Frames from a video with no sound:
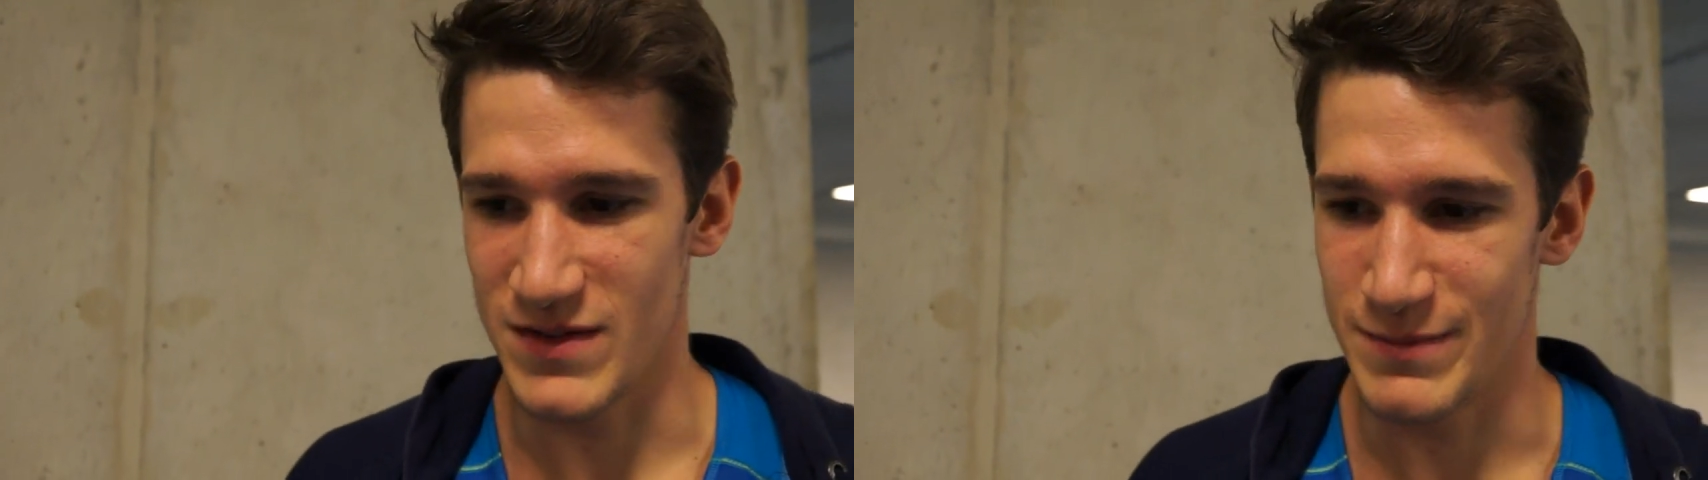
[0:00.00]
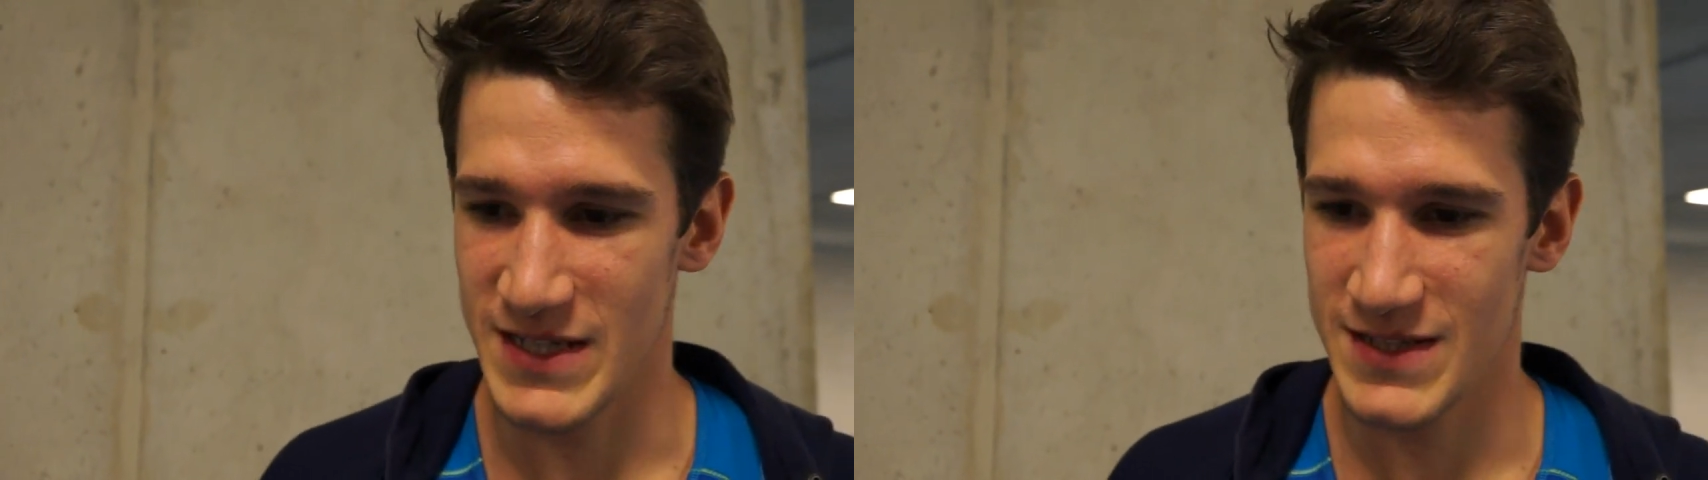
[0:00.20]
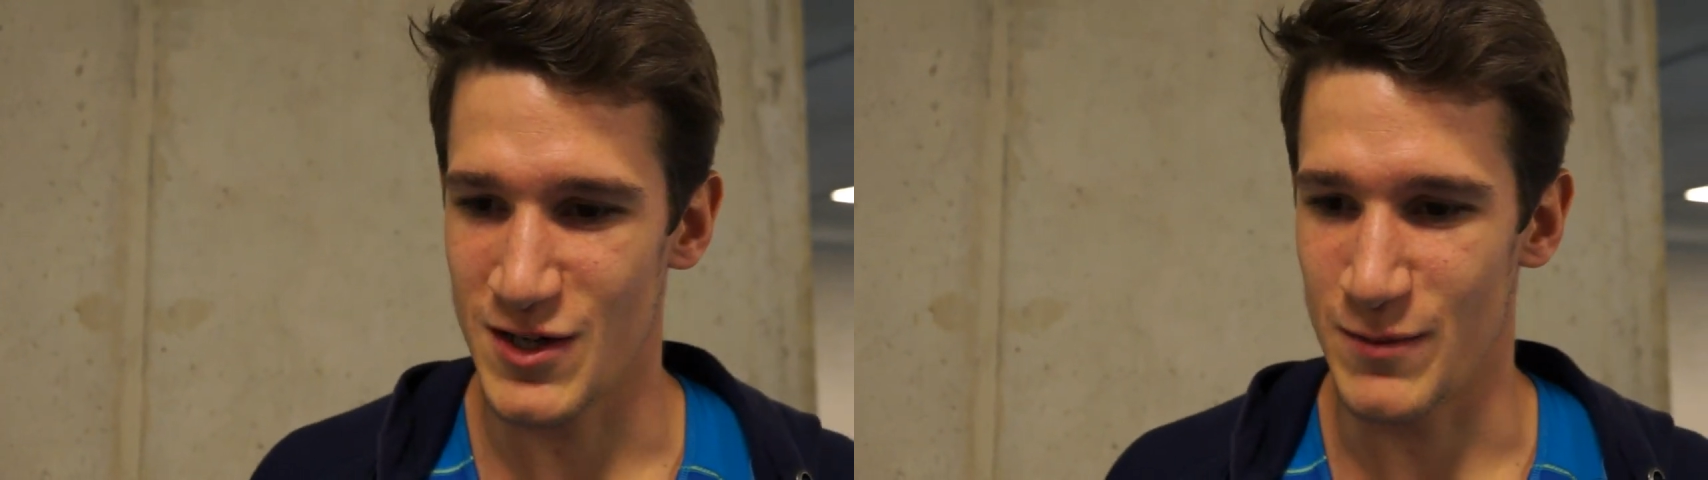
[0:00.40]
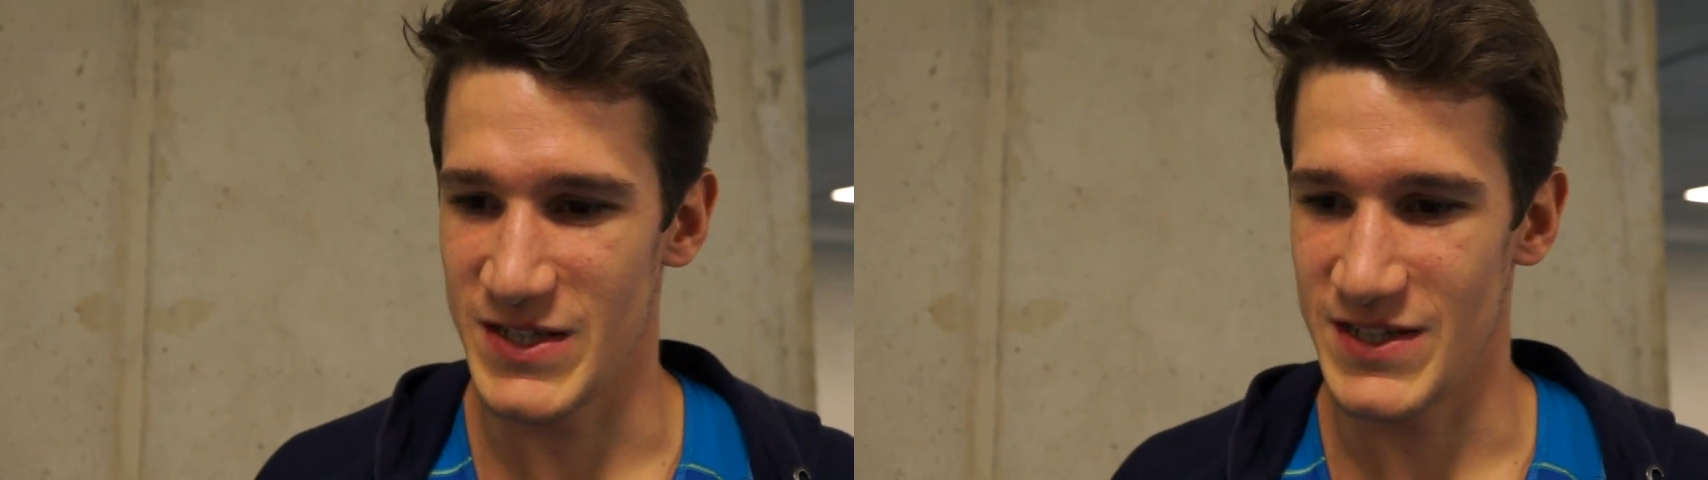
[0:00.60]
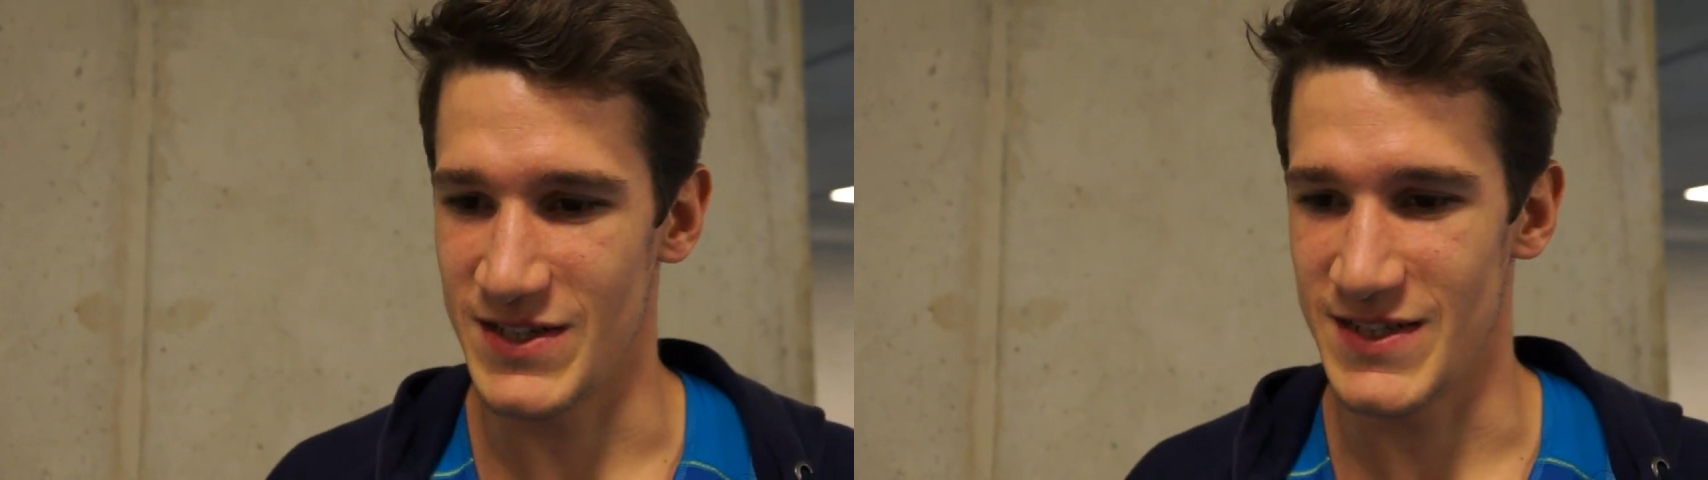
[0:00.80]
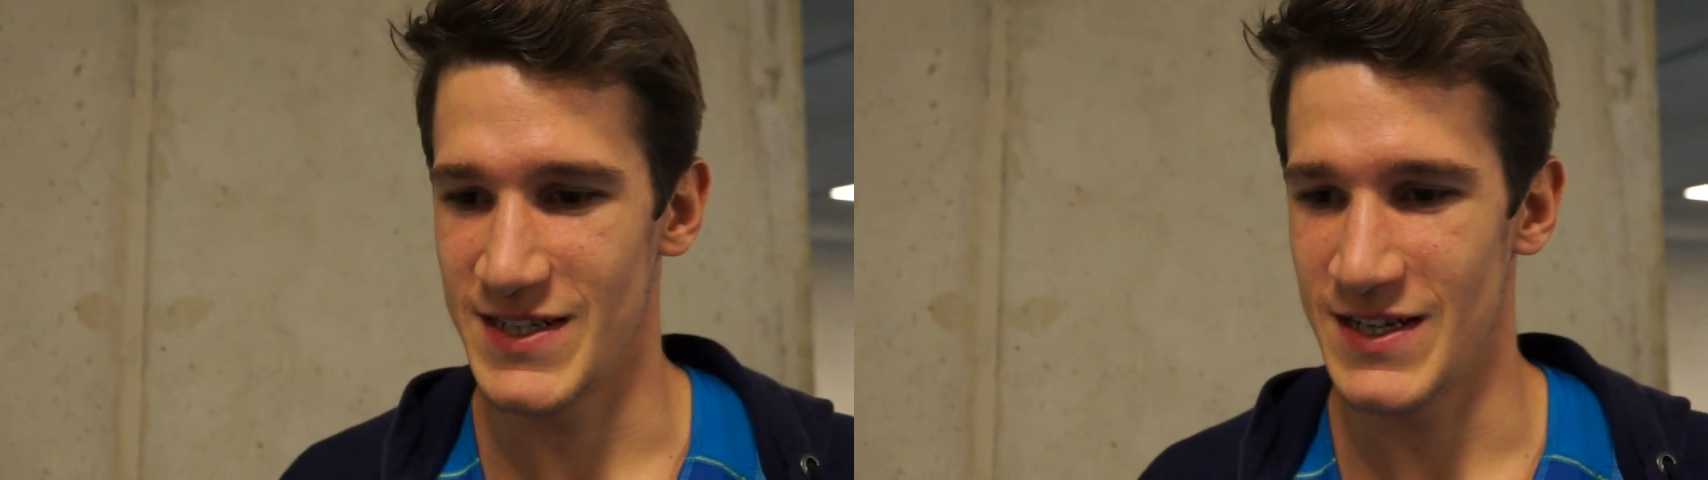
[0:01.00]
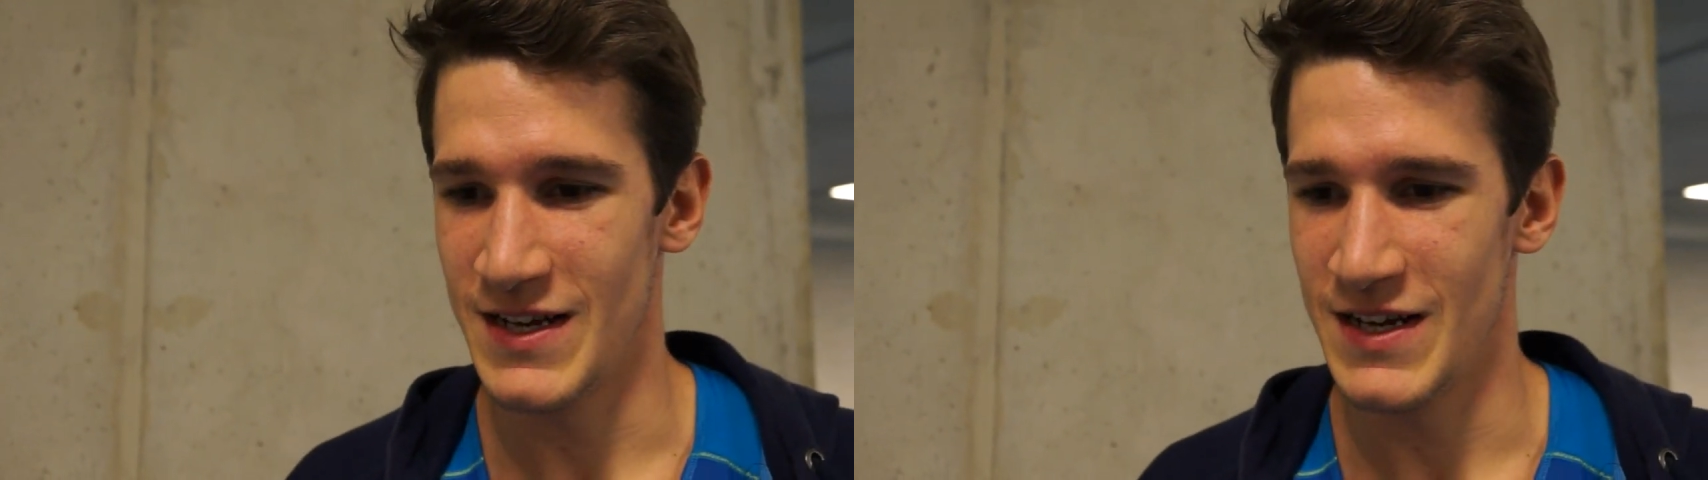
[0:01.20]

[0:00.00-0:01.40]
of the best competitions,